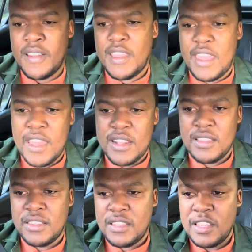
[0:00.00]

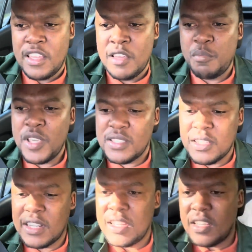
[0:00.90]
and
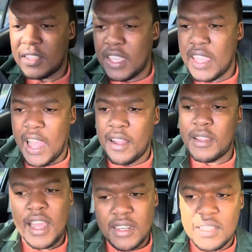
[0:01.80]
basically
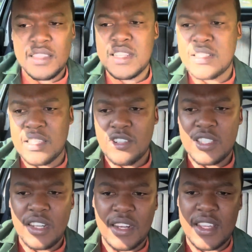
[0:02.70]

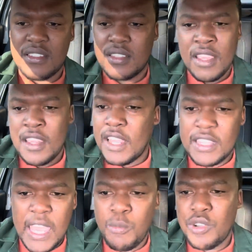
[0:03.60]
130,000 rand. It
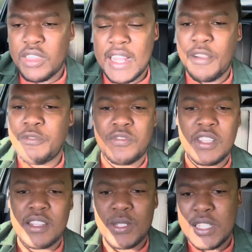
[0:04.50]
came with like
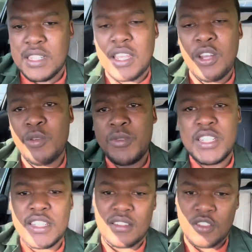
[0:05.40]
15,000
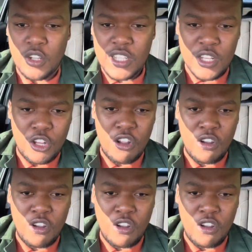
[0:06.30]
kilometers on the clock.